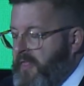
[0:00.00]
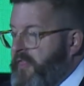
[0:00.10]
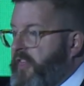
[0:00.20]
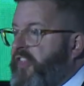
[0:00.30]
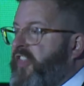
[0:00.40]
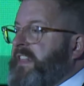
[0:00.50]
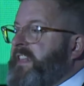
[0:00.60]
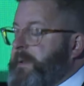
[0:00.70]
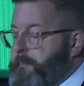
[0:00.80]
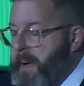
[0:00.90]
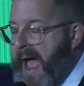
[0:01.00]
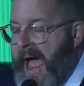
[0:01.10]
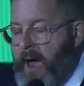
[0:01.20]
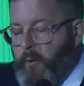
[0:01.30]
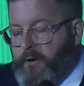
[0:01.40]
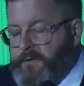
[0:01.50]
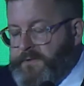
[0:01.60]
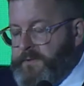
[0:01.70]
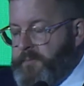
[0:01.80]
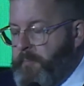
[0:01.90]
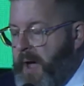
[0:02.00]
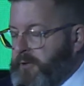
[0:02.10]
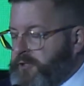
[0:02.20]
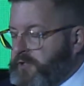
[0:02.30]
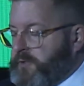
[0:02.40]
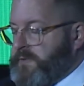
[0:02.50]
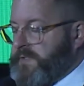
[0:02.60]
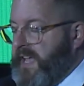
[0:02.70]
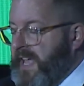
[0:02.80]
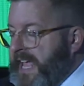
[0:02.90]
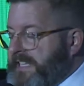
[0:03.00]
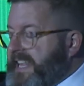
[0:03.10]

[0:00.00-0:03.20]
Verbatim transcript: The thing that empowers publishers is